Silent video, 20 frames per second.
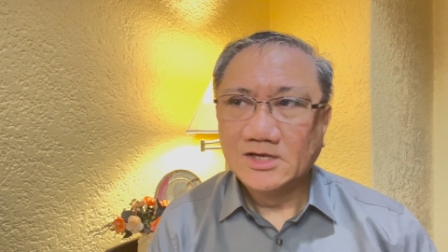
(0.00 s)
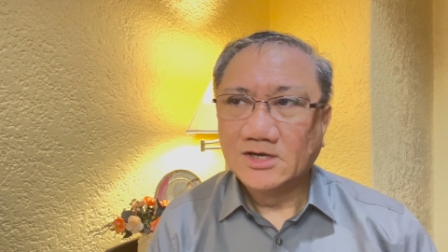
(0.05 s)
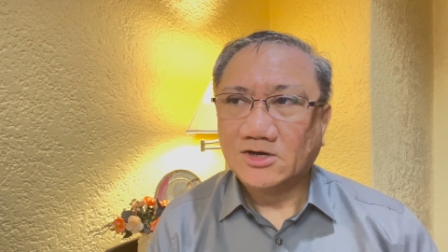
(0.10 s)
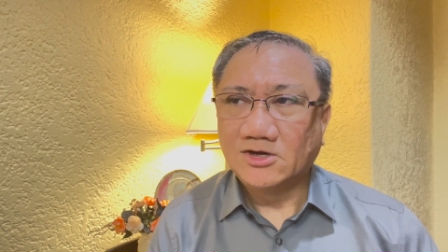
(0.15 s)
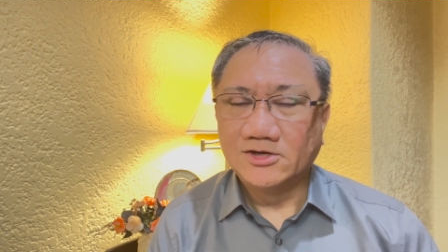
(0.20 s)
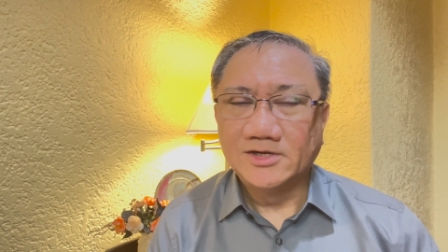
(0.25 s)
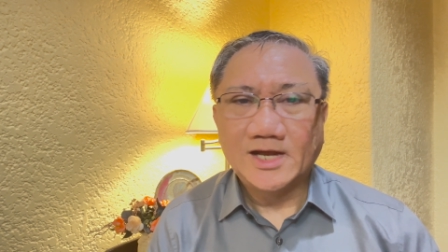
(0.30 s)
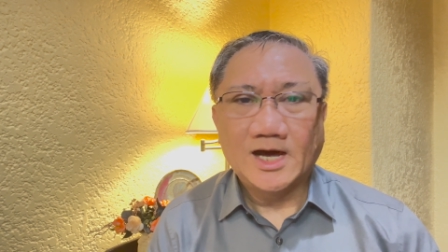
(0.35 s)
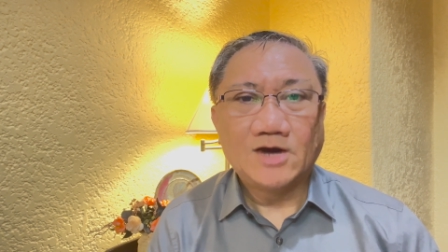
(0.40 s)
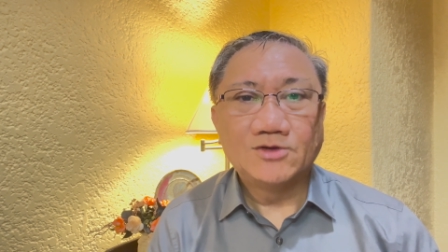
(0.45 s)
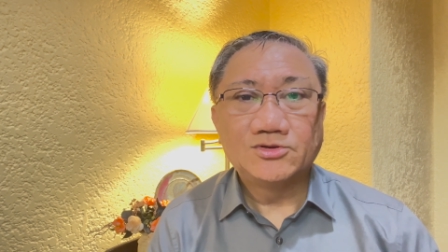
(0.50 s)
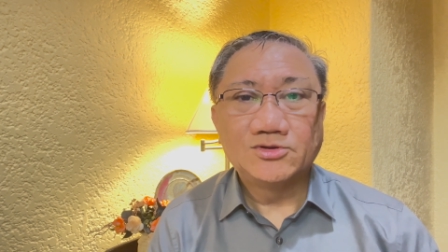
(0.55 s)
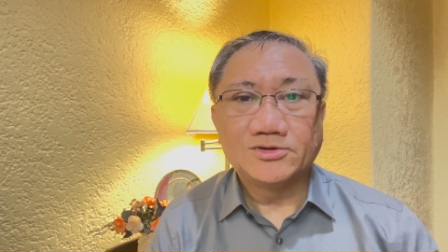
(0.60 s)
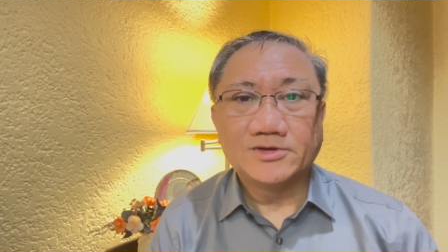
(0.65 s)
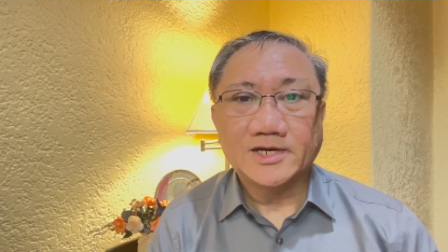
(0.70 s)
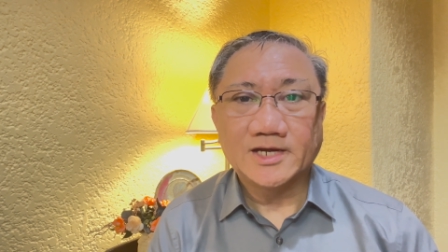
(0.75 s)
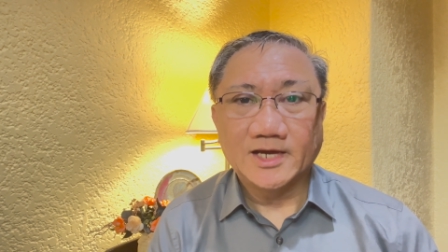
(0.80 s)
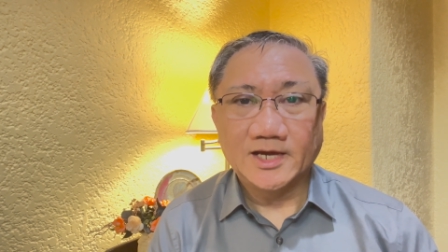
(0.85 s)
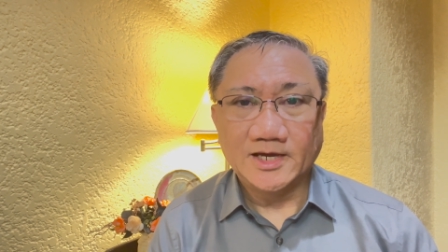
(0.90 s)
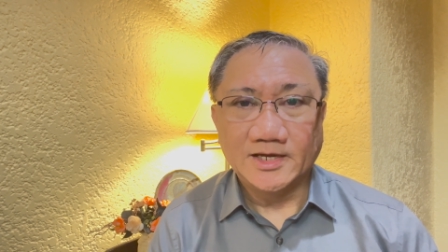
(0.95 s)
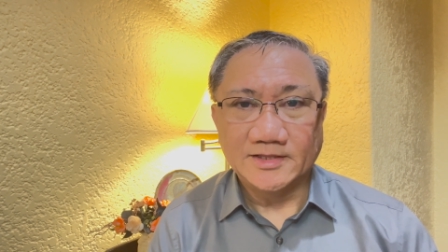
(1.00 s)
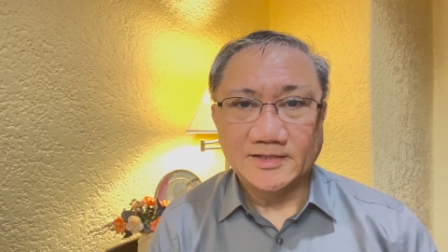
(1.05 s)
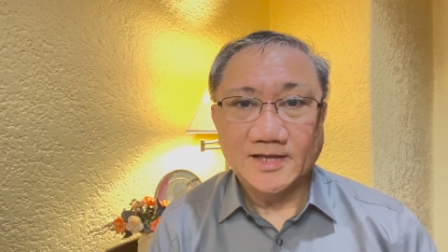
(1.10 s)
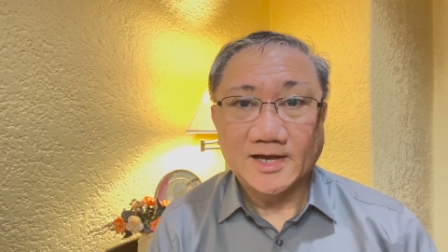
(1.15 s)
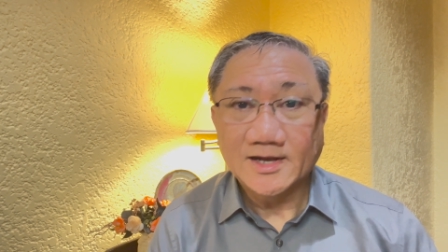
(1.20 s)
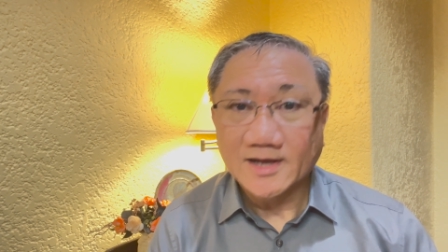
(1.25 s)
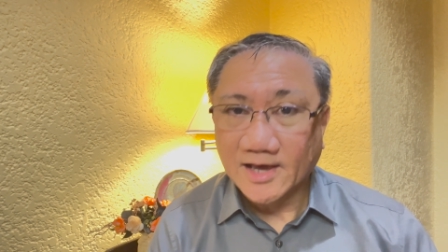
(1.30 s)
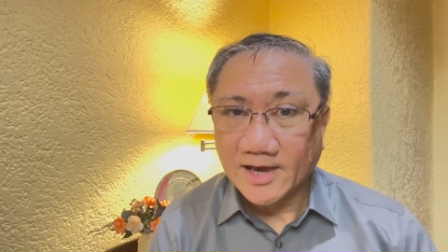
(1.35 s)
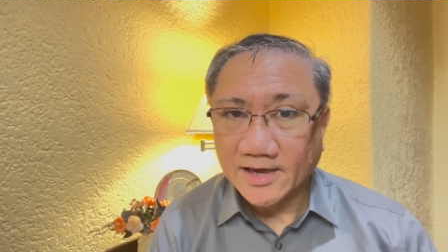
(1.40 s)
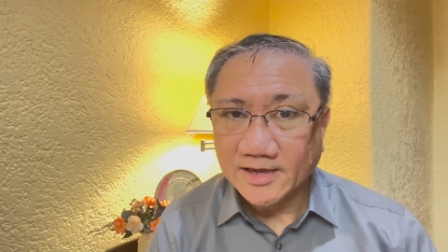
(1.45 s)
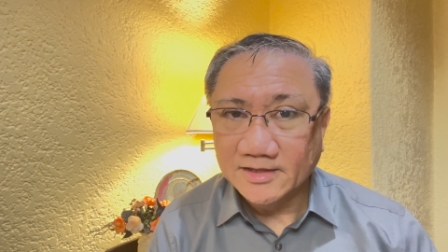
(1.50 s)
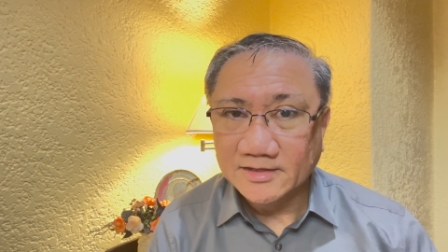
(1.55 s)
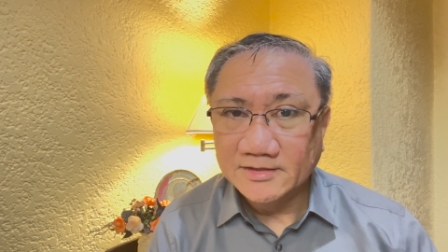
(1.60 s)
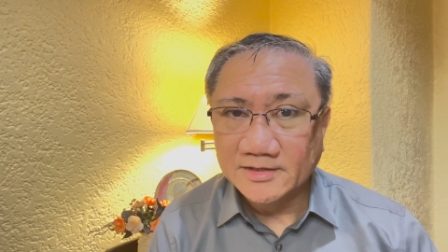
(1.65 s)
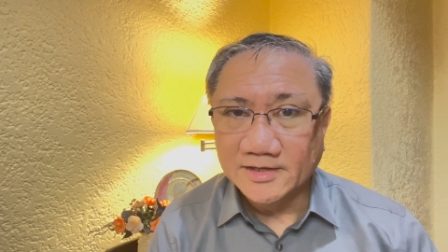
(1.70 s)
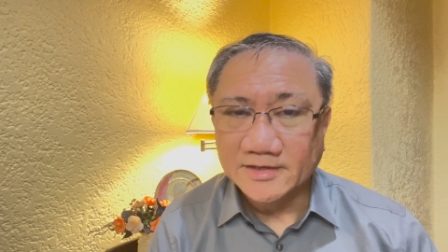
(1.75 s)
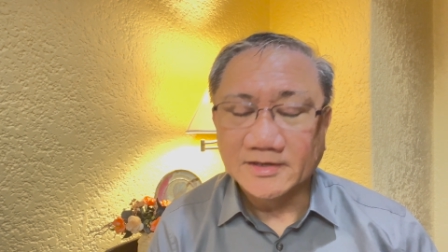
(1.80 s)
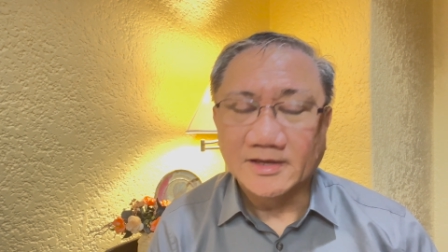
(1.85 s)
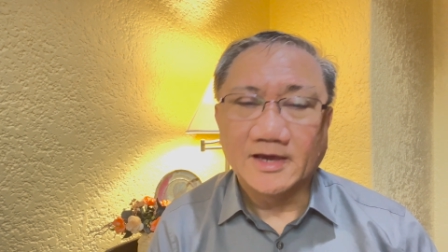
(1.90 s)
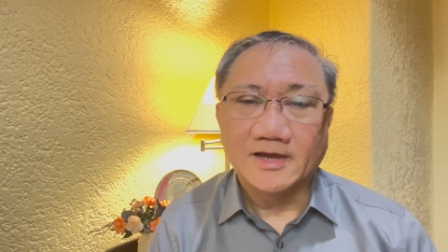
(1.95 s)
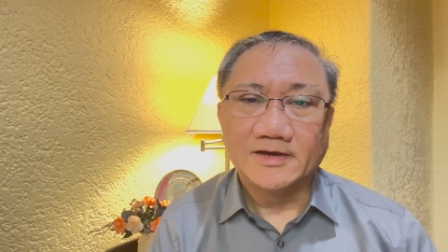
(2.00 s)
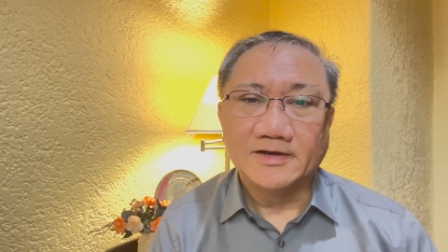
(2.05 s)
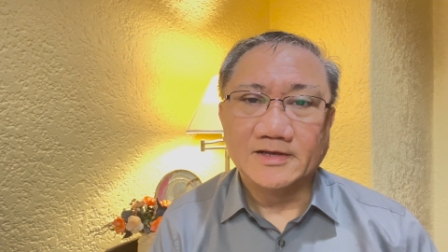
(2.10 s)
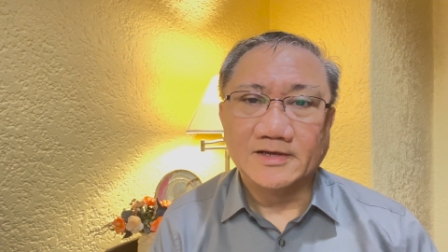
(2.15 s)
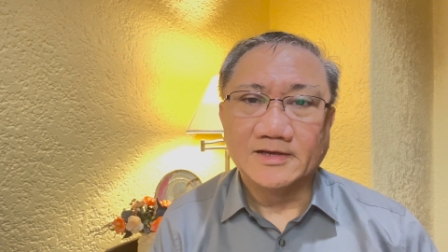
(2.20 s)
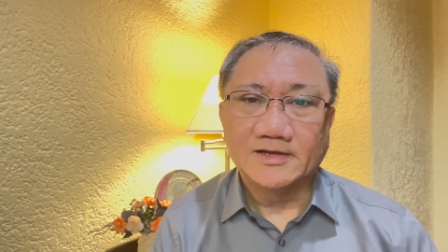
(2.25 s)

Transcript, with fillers: on how to create a kind and caring